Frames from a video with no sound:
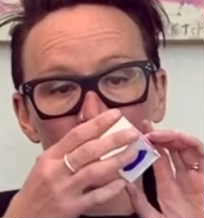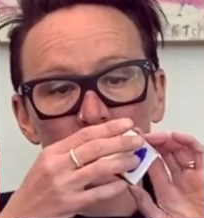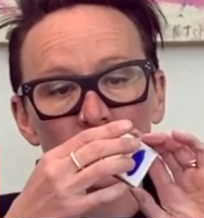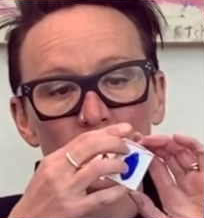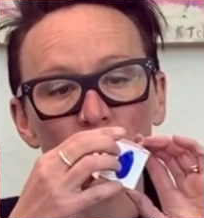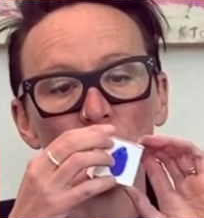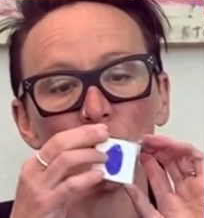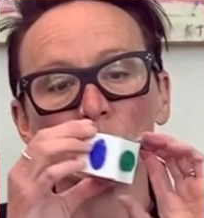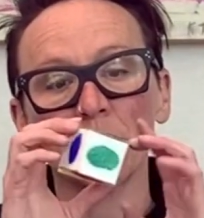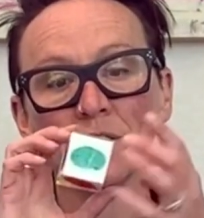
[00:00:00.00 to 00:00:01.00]
so you know
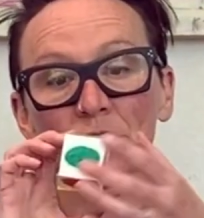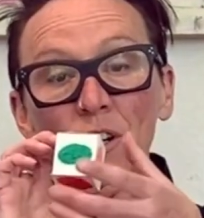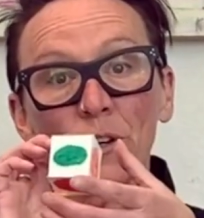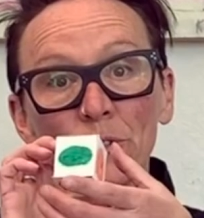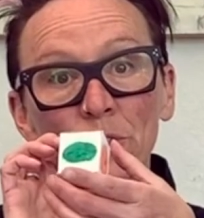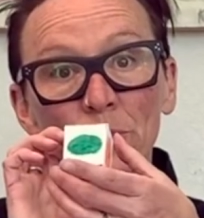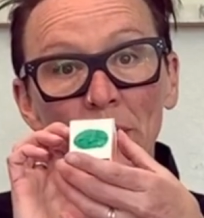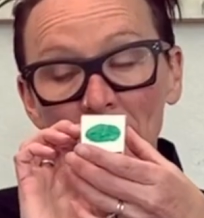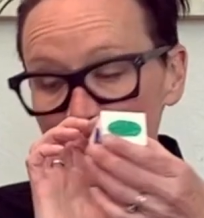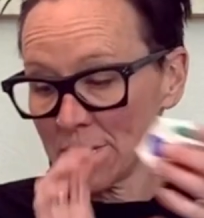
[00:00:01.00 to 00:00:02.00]
where to go to
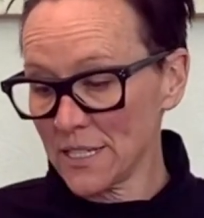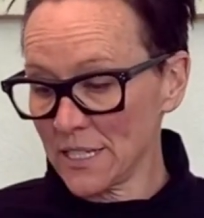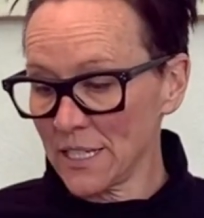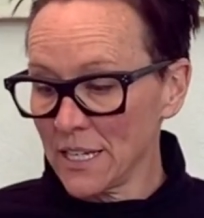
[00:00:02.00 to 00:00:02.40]
next.